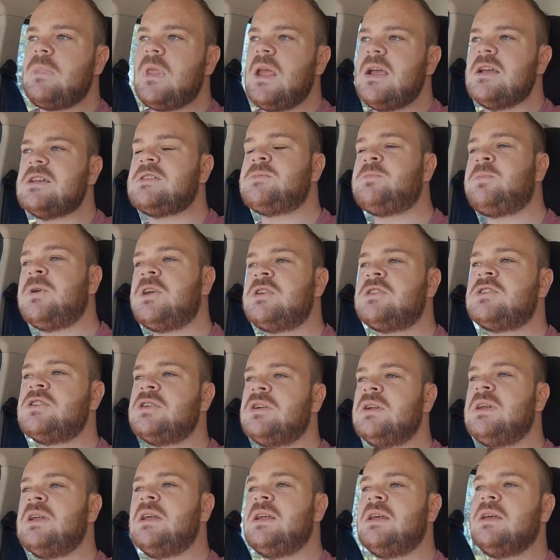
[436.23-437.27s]

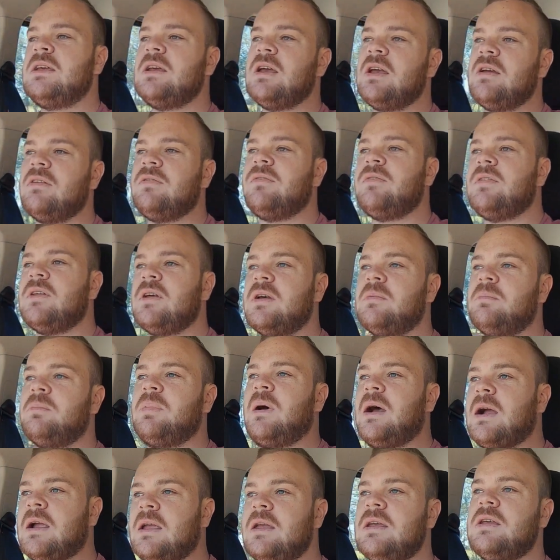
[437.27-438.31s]
especially if the
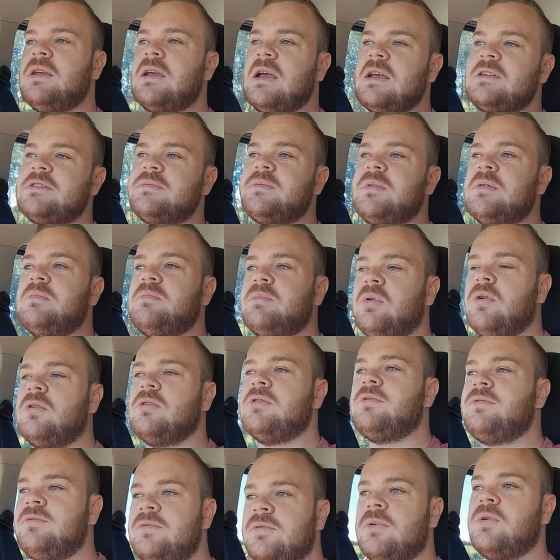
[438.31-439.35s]
bakkie has been
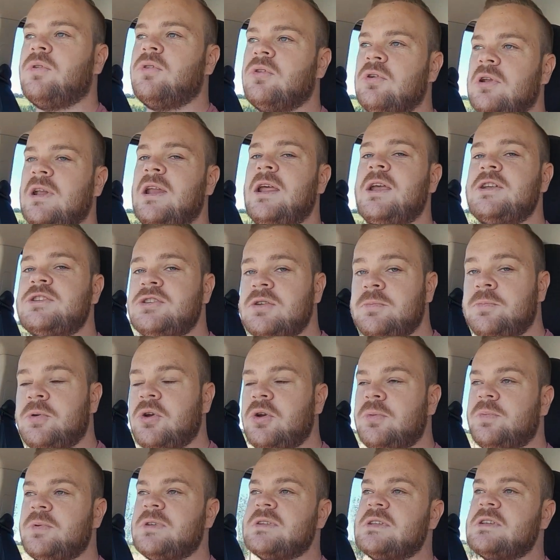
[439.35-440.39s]
bought for leisure
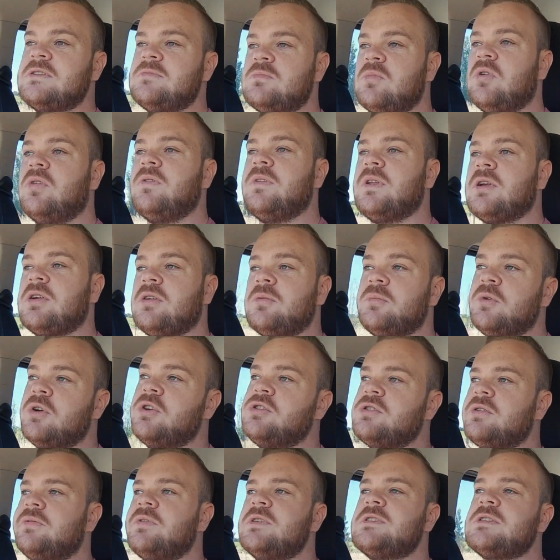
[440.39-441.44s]
purposes more than
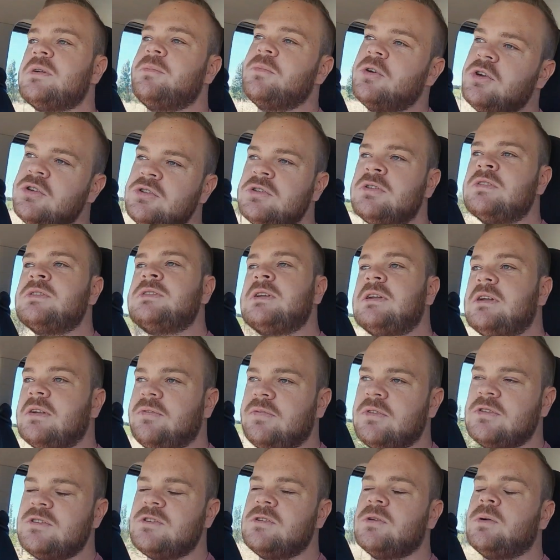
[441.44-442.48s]
commercial. If it's commercial, it's a
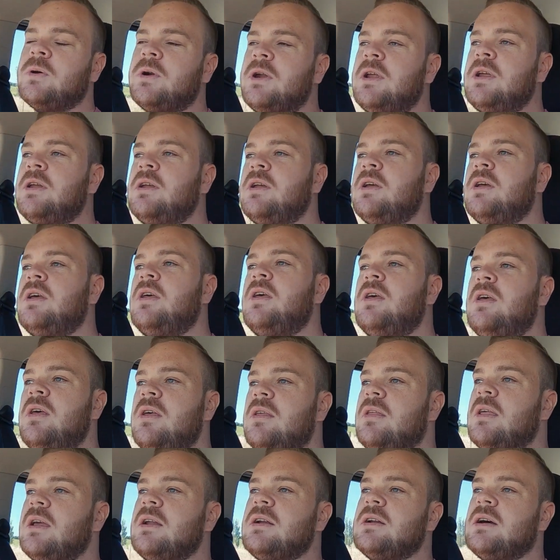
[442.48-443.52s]
different story.
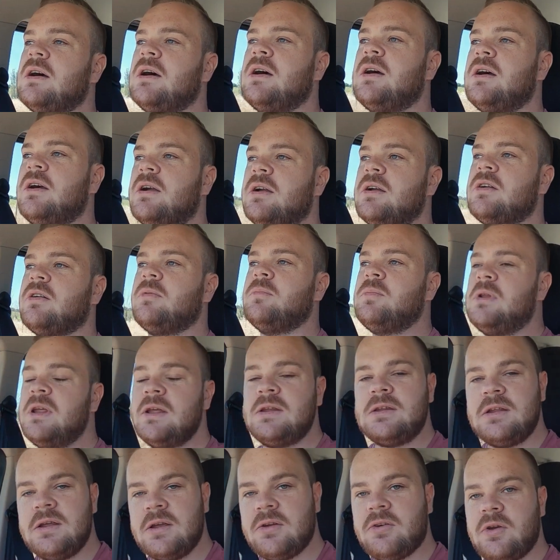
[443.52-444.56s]
Then I
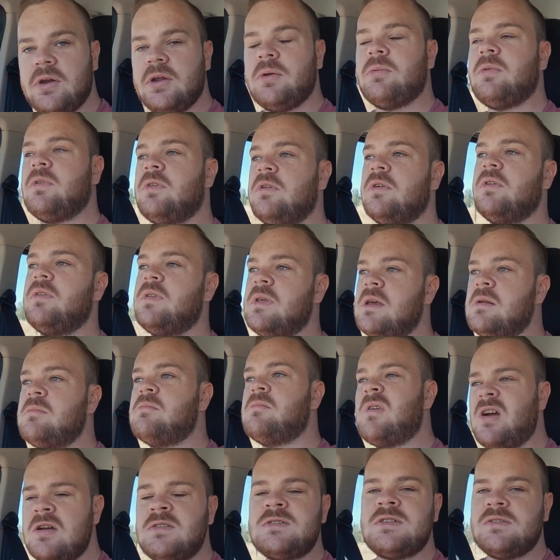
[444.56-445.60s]
completely agree with you. Then
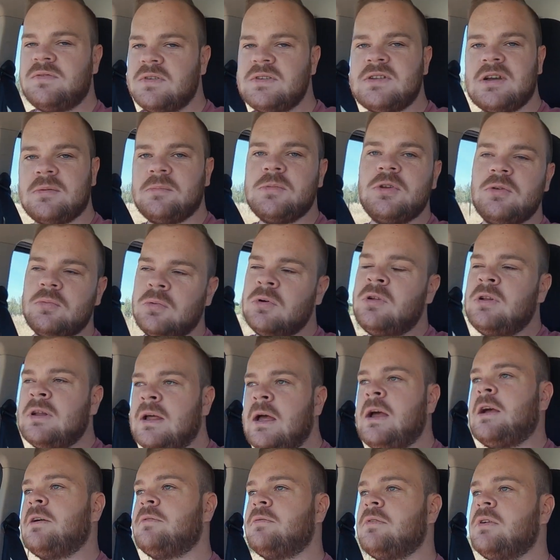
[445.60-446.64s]
most of the time you will
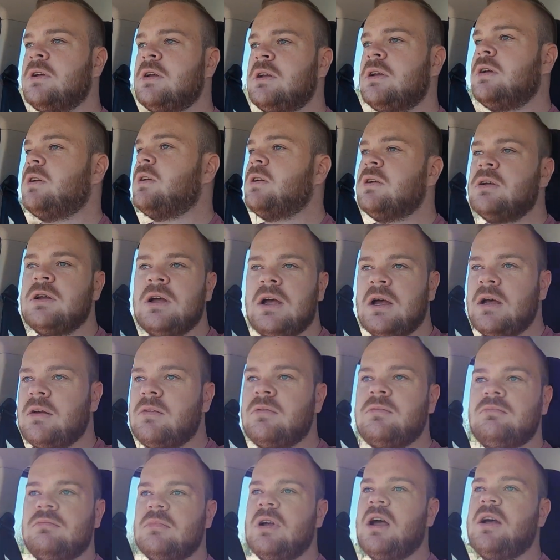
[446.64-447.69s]
have
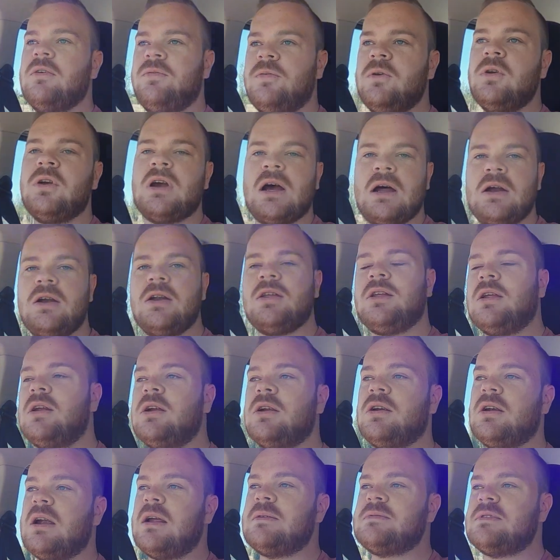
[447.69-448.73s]
a few 100
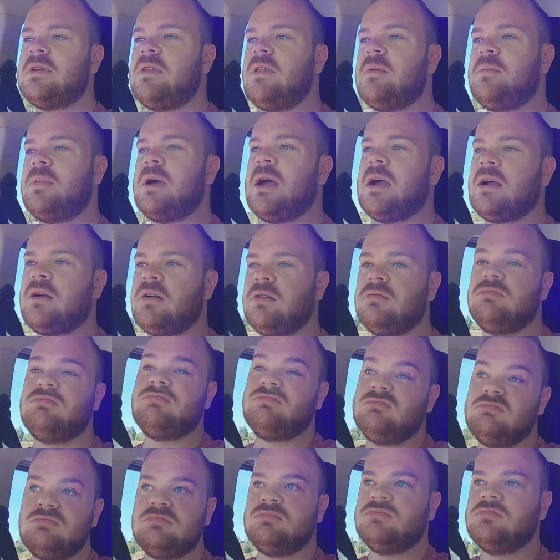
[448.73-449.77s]
kilograms in the back,
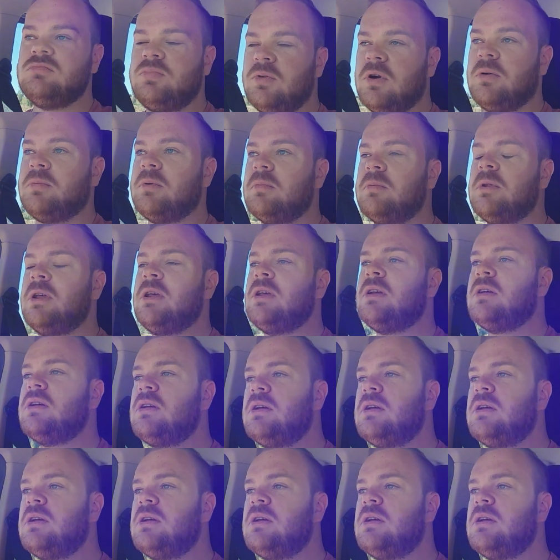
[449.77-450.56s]
probably.